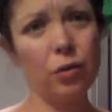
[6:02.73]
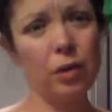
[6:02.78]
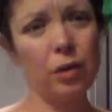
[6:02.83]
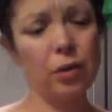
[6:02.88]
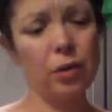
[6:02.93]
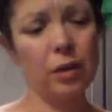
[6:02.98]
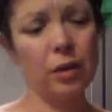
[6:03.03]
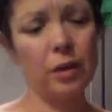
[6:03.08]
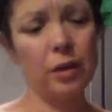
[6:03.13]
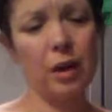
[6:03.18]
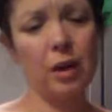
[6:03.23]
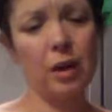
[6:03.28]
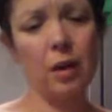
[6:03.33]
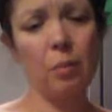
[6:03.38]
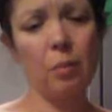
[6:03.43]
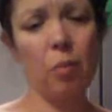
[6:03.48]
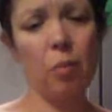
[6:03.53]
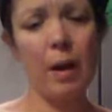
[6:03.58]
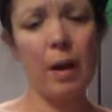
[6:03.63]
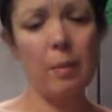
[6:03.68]
just end
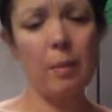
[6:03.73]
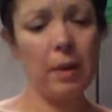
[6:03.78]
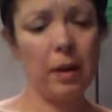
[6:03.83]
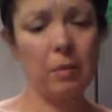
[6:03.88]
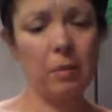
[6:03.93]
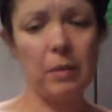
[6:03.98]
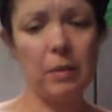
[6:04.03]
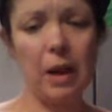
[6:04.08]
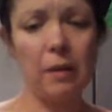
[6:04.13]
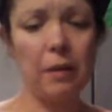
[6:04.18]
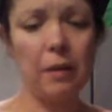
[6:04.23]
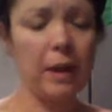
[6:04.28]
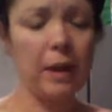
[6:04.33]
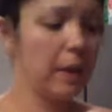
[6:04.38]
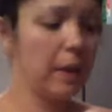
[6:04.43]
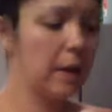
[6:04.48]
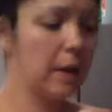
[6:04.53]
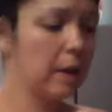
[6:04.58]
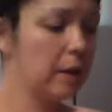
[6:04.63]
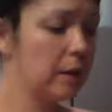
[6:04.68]
up wiping them down like
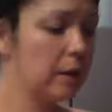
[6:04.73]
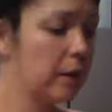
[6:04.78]
this.